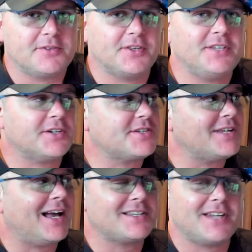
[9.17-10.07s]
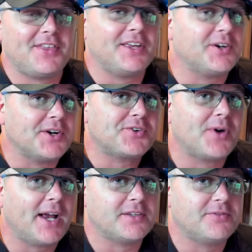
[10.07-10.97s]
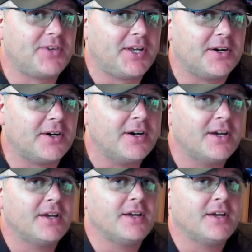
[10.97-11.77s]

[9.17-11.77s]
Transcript: So these are stocks that I think are attractive here,